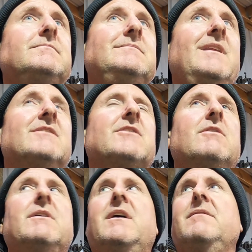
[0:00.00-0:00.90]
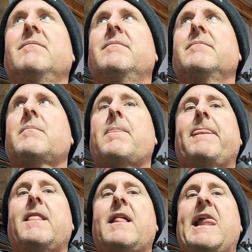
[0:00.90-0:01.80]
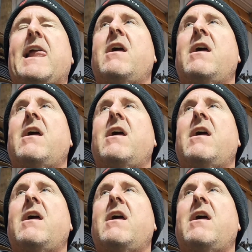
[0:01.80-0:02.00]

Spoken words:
But you can do that too. You can put the